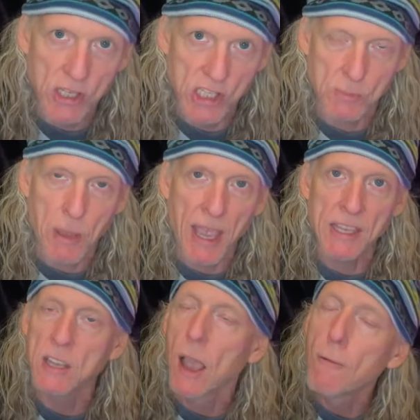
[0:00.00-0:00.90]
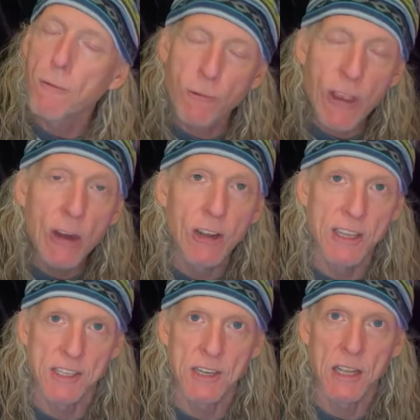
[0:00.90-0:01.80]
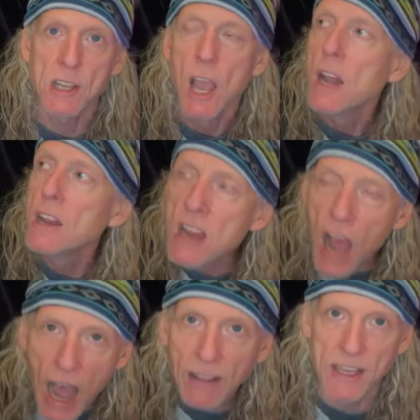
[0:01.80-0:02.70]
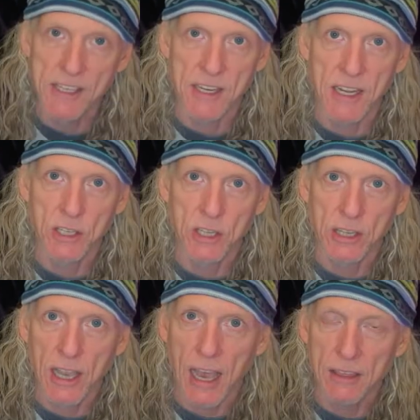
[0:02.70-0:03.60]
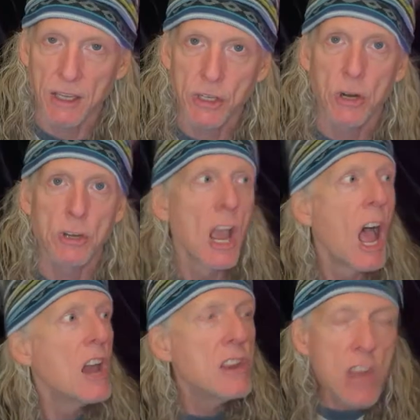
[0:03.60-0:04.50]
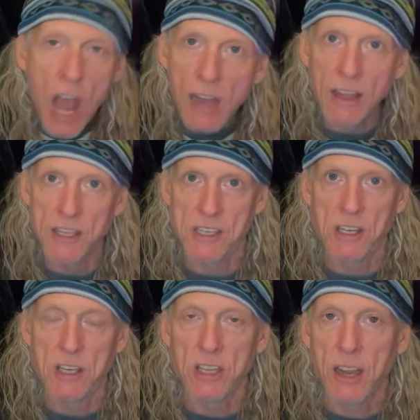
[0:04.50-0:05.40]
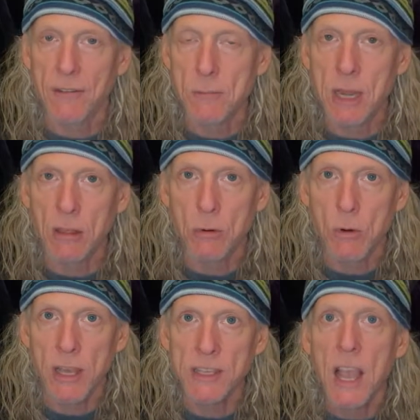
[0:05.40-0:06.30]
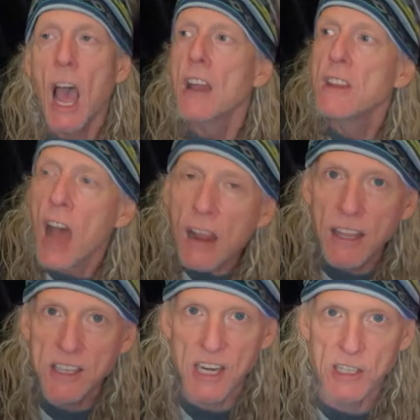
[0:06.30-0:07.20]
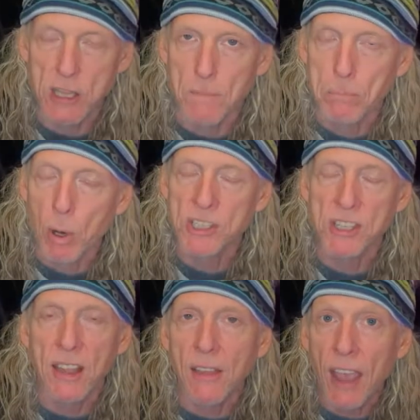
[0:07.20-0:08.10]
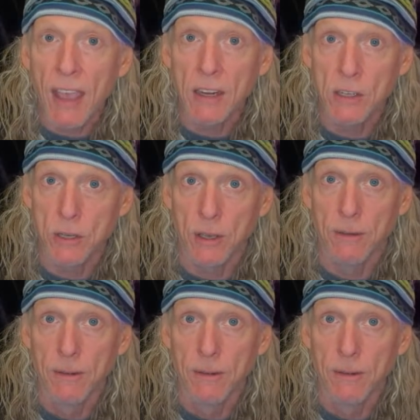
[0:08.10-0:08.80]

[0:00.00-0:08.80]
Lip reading: space, fearlessness, not listening to the Catholic Church, not listening to the government authorities, not listening to the books that they've handed to you,